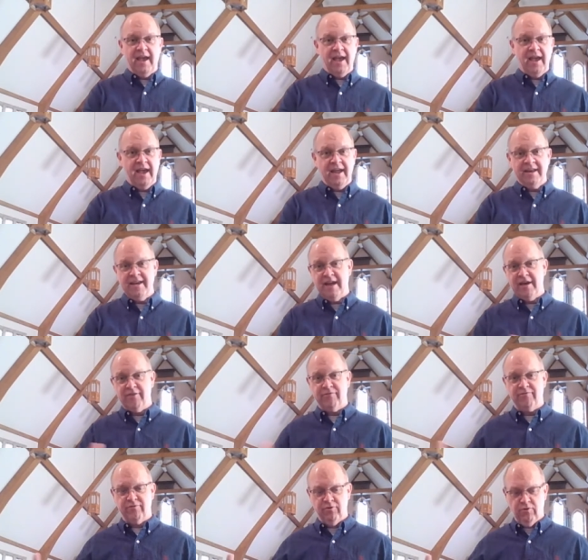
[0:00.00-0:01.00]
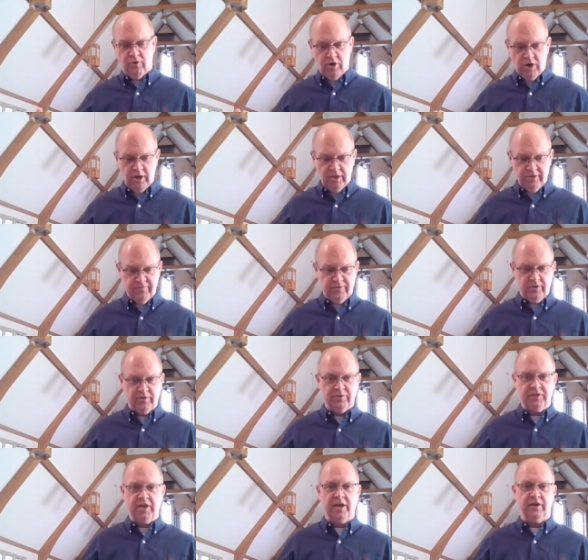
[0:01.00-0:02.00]
And yet, through all of
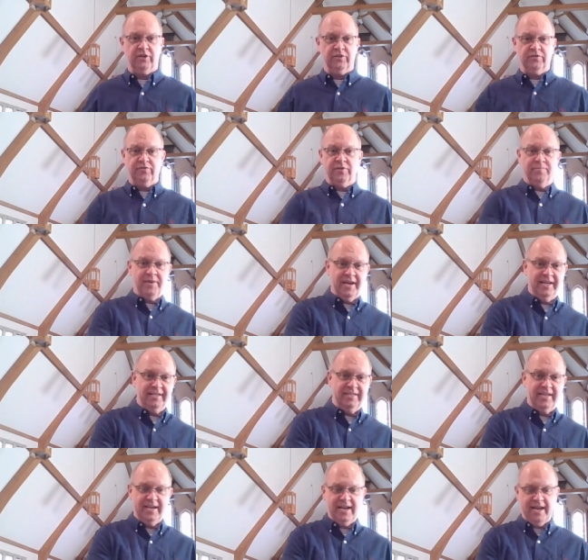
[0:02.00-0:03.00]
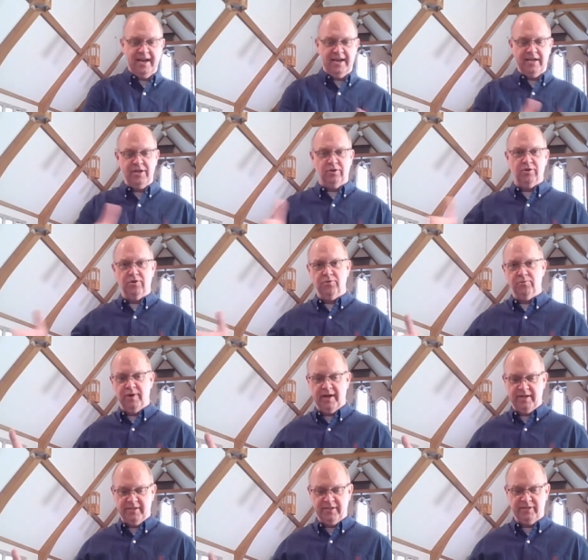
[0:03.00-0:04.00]
those years, from 1980 all the
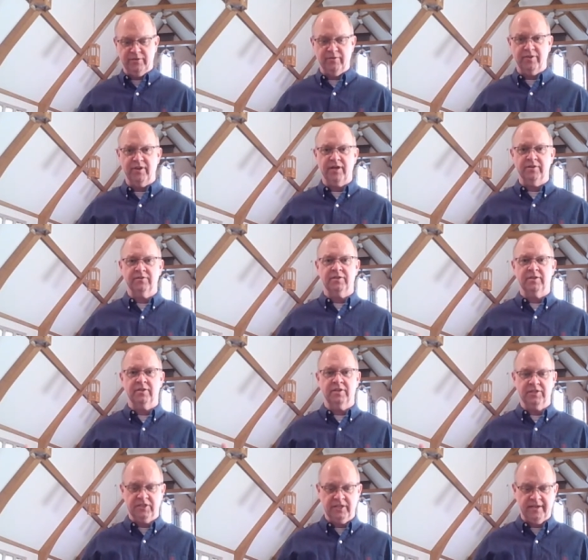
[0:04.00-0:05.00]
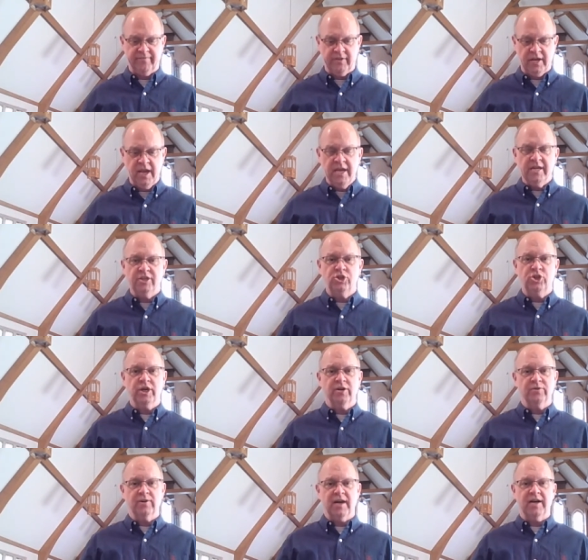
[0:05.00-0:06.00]
way to 2007,
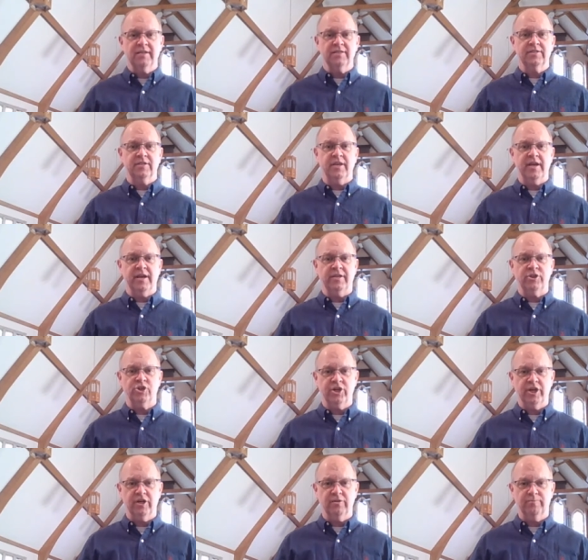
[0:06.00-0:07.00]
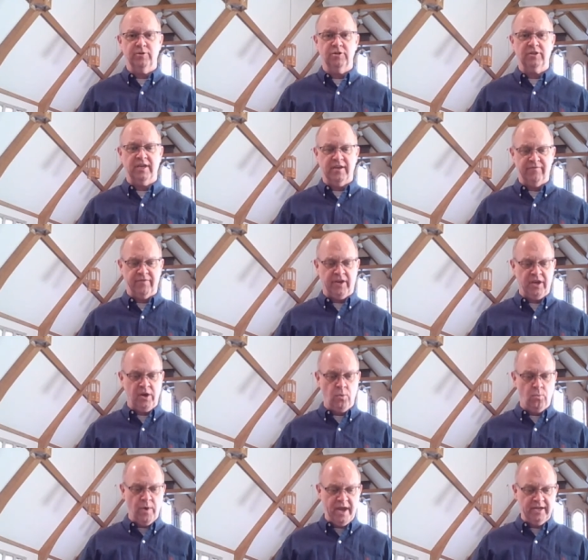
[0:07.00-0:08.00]
generosity and charitable
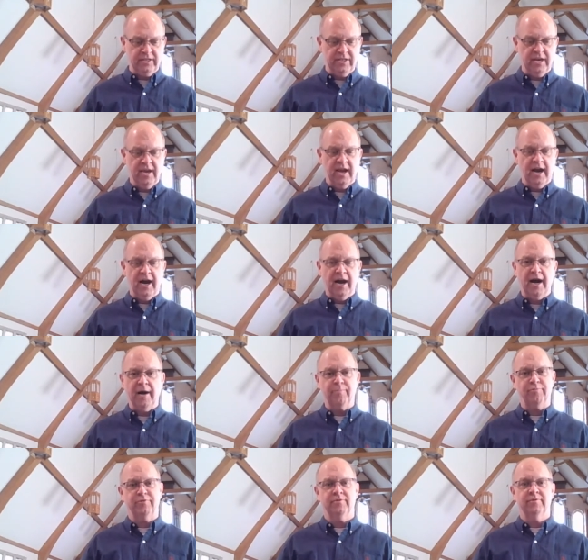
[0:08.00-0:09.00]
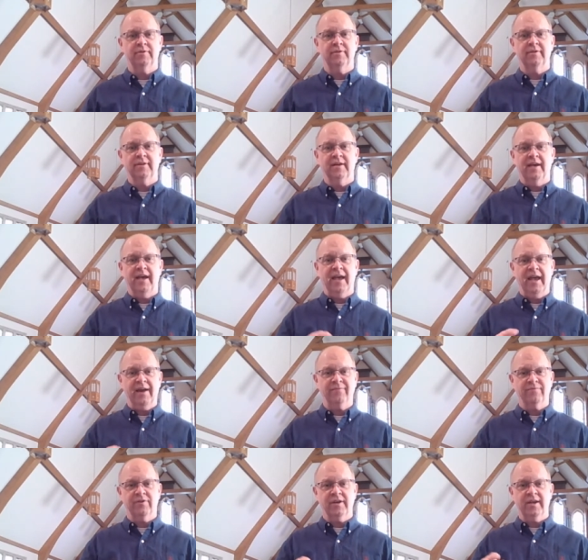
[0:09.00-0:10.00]
giving went up
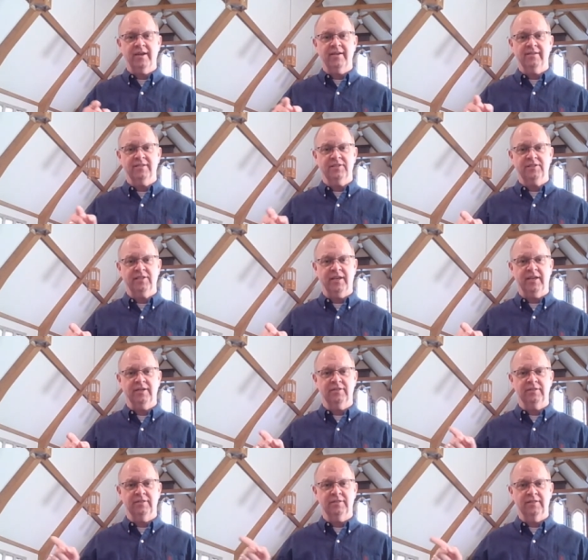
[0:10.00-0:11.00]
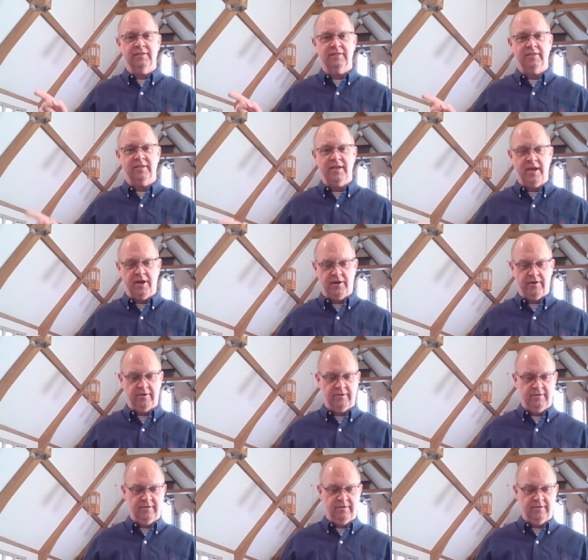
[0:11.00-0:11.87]
every single year,